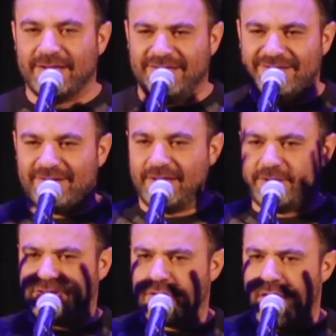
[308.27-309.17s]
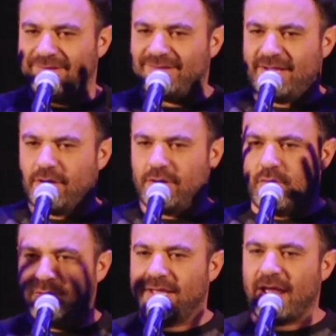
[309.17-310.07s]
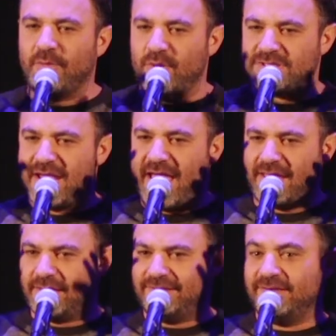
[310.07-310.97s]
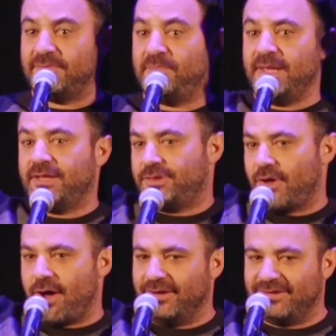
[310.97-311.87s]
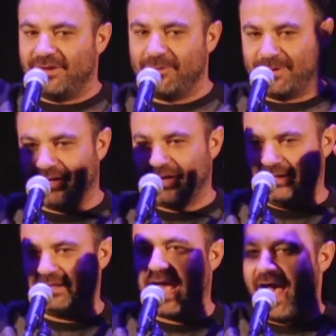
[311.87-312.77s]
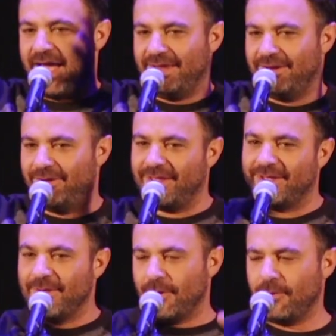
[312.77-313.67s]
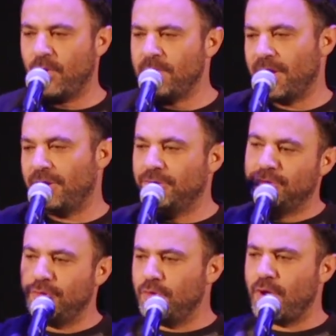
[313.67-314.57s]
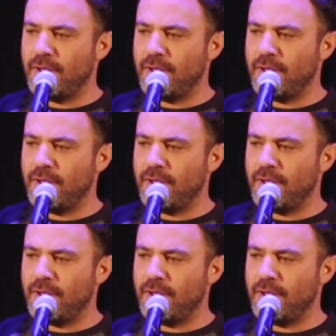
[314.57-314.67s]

these are like the thoughts like are going like I wish I had like these big thoughts, you know, when you're gonna die, you know, like what am I gonna do?